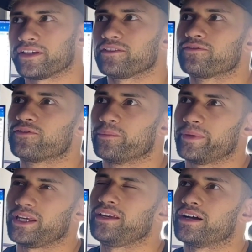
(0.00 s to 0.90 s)
for
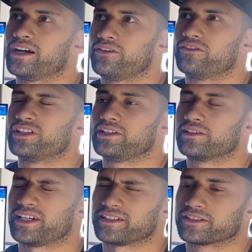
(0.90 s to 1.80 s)
me, I really
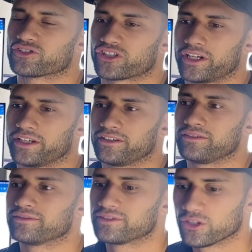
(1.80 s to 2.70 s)
like to try and
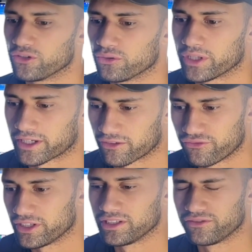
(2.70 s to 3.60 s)
do like a
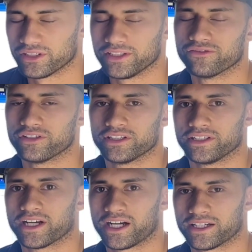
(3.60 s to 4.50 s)
really, really, really
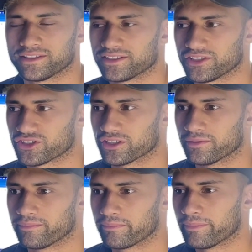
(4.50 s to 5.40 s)
hard
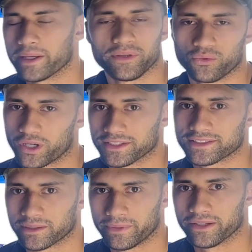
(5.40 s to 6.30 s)
session, maybe
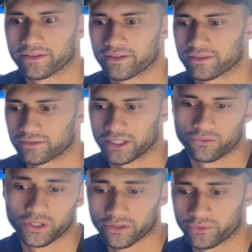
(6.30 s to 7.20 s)
once a month. Like
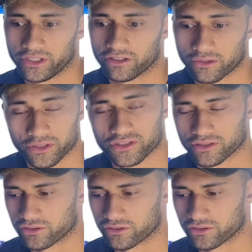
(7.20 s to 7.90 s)
one where you question